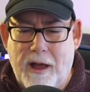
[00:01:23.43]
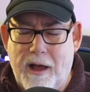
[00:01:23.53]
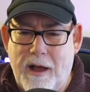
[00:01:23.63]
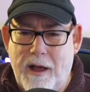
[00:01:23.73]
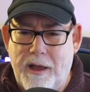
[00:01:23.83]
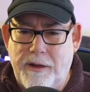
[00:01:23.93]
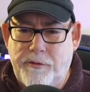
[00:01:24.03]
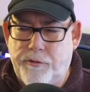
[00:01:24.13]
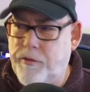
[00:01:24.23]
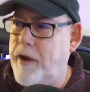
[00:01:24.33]
I
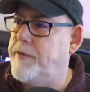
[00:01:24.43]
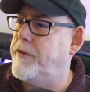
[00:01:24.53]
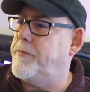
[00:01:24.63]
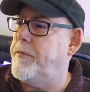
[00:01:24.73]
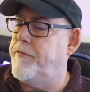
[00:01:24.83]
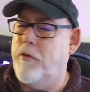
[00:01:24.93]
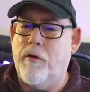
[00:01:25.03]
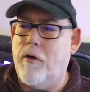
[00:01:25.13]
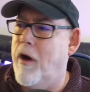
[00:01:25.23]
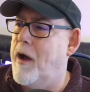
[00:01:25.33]
tried this
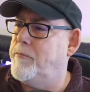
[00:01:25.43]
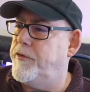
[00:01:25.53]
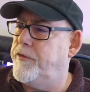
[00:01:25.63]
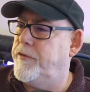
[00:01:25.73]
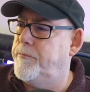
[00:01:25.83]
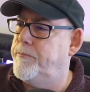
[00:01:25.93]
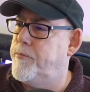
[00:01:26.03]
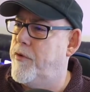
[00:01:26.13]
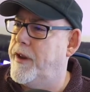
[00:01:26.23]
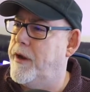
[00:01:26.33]
before. I'm just
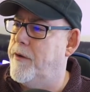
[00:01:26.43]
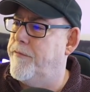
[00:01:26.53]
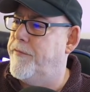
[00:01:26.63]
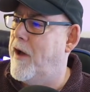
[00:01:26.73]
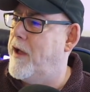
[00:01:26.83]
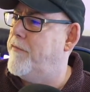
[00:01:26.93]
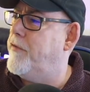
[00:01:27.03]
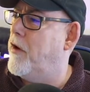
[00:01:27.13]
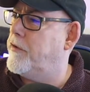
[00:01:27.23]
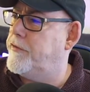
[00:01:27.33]
bringing up
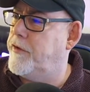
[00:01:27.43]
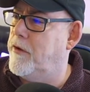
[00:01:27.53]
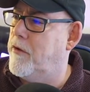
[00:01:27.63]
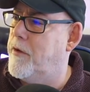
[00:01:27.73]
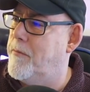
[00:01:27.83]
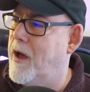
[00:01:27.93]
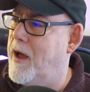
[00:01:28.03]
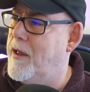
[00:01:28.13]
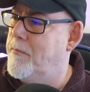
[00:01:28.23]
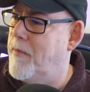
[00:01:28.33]
Firefox to look at
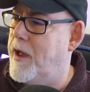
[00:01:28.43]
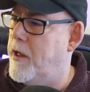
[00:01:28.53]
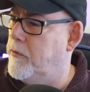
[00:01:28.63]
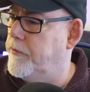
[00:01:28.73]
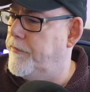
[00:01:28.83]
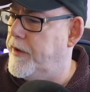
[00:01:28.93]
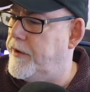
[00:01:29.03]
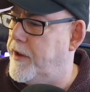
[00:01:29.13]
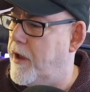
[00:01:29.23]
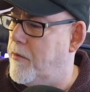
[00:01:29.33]
my, my old
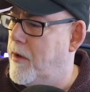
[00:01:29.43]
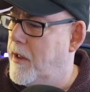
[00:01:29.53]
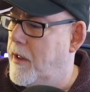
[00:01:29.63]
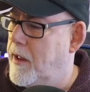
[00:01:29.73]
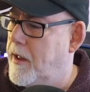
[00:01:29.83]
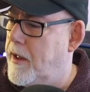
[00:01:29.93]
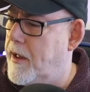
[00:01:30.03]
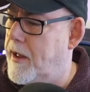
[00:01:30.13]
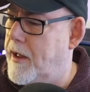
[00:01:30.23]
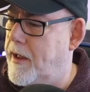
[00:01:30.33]
video.
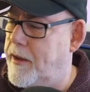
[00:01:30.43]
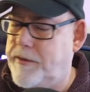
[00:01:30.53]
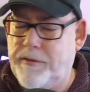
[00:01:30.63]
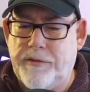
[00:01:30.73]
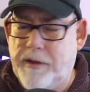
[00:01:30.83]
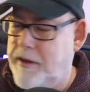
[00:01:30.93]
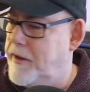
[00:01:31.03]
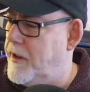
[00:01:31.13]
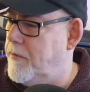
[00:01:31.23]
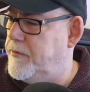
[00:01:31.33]
And
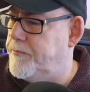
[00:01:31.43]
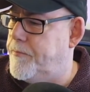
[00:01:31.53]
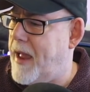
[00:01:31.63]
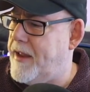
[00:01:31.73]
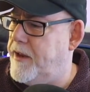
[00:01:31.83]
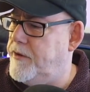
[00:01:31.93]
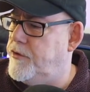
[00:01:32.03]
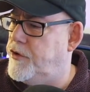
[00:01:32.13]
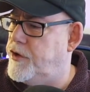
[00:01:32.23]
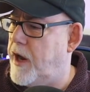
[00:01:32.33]
it was back
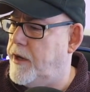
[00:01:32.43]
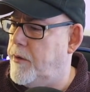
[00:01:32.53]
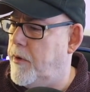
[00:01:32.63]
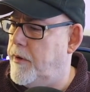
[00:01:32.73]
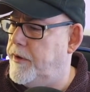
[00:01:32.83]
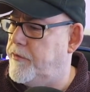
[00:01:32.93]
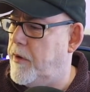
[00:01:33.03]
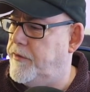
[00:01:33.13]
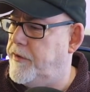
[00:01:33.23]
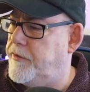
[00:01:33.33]
in January
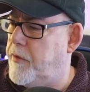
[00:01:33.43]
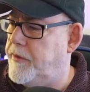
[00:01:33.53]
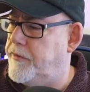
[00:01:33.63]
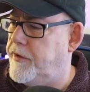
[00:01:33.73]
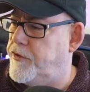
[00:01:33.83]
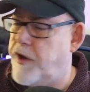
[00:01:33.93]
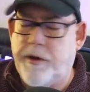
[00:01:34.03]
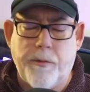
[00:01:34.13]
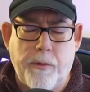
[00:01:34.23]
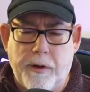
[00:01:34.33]
2020,
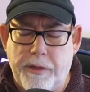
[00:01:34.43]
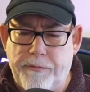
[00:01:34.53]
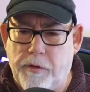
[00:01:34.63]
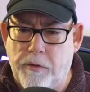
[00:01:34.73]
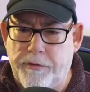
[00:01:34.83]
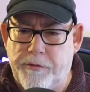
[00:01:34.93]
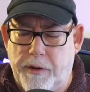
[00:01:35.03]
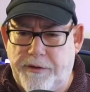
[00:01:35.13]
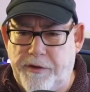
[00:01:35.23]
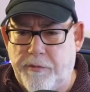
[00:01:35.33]
January the 4th,
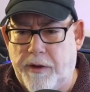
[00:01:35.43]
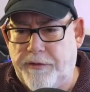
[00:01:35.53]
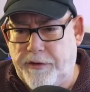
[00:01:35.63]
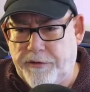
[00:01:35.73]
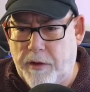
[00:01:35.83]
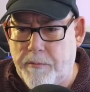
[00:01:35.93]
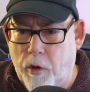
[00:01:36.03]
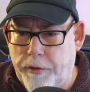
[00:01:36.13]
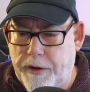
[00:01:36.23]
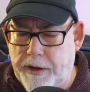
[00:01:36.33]
2020, so
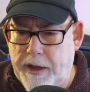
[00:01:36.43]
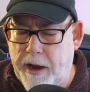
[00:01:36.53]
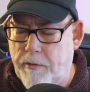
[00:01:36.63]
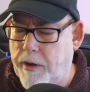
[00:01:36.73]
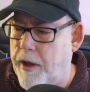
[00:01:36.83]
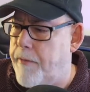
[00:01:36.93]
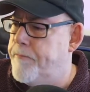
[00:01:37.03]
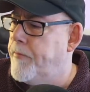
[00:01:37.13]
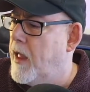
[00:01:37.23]
more than a year ago.